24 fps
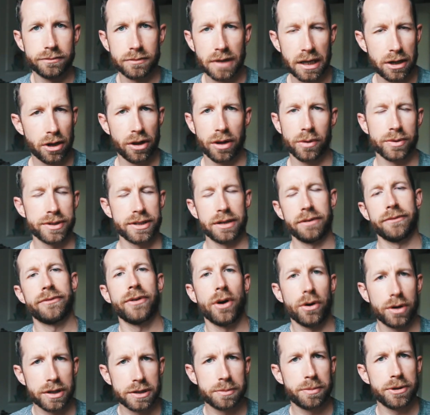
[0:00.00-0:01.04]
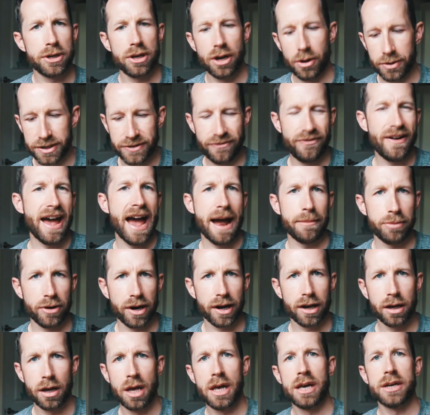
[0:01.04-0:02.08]
I know that wasn't in focus, but you know it's
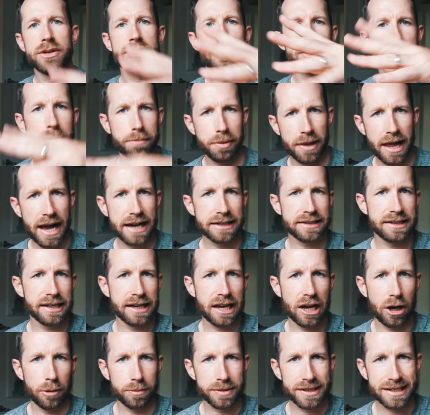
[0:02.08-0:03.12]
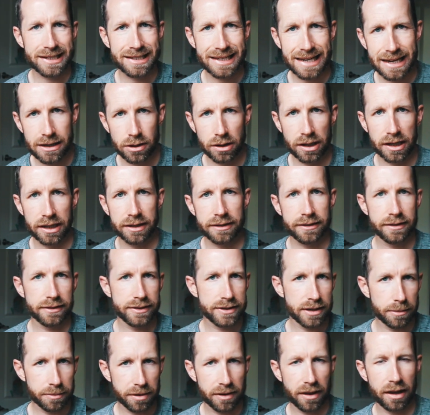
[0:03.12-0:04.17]
fabric. Because the plastic helps seal it.
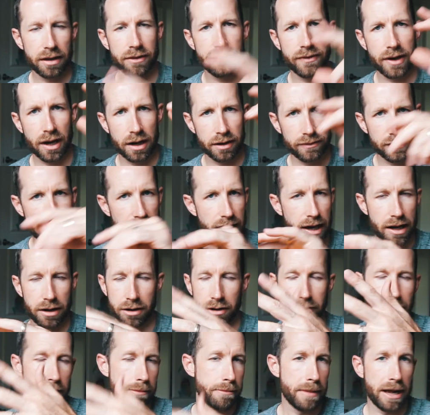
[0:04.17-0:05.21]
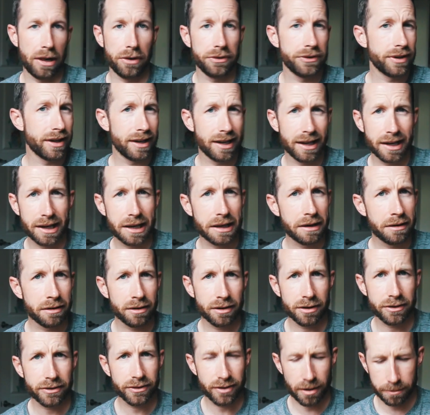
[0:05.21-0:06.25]
It's something they've kind of like, I don't know, they melt it
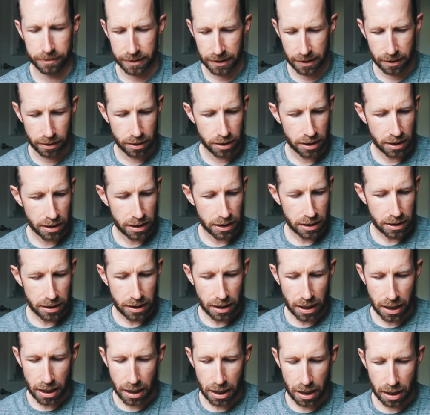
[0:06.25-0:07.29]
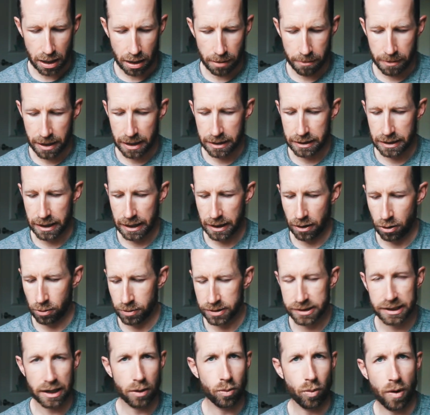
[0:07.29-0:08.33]
in or something.
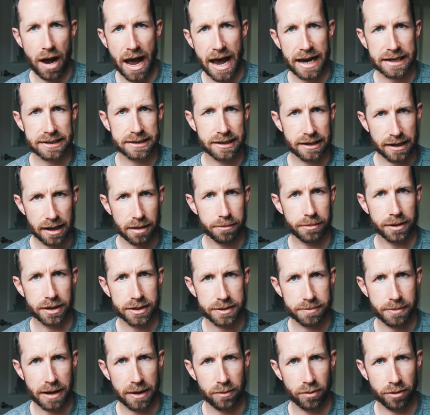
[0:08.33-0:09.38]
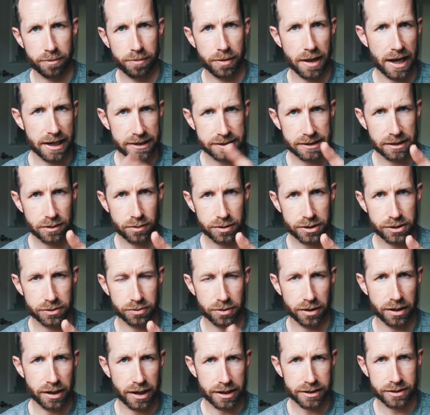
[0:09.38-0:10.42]
Almost like waxing it, but it's made with plastic, which is
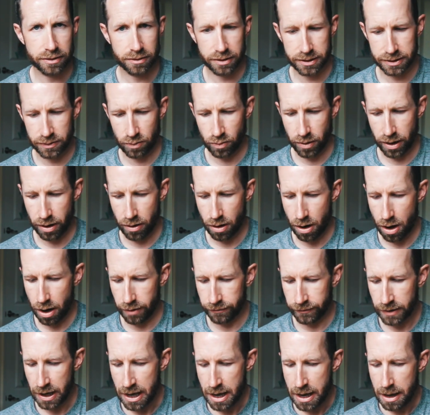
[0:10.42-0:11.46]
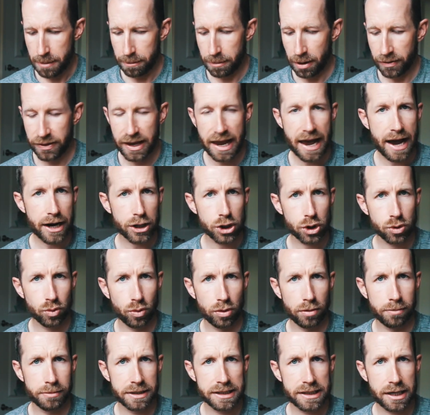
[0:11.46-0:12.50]
really nice so it doesn't wear off. But the
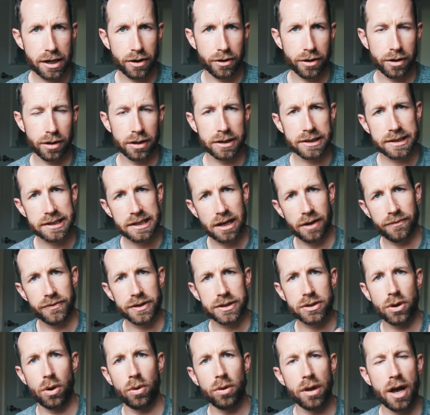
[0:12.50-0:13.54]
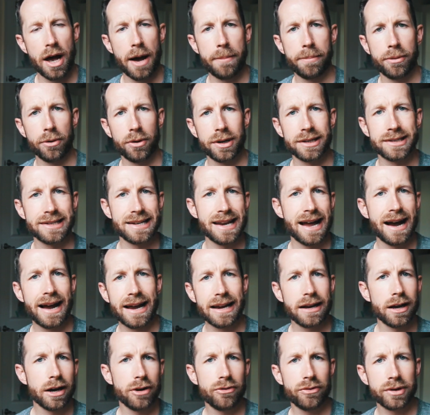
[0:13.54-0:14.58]
actual material itself, this whole upper, is
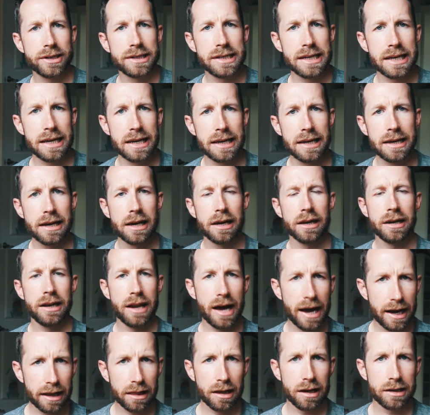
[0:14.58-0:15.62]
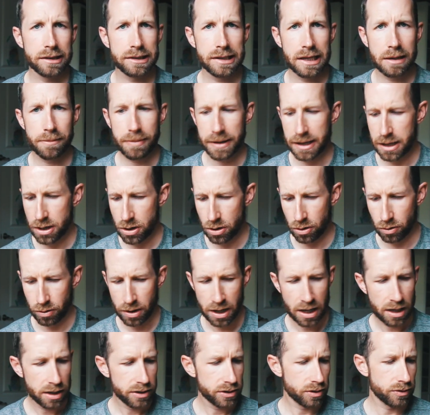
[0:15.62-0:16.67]
900D nylon
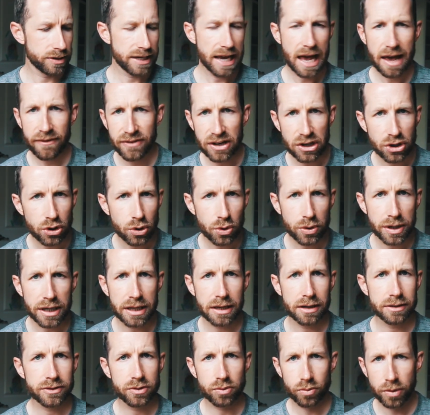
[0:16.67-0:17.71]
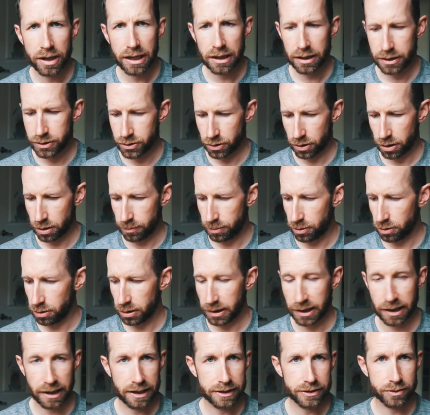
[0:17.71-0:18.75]
TPU. So it's heavy duty, it's really
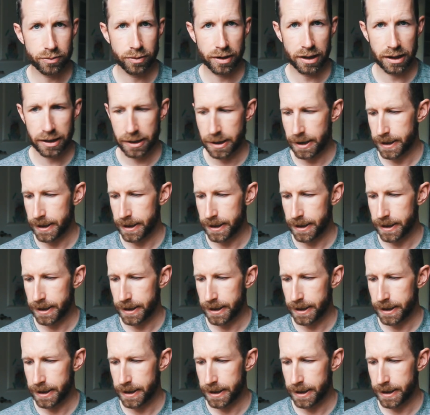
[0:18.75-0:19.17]
durable, and that's really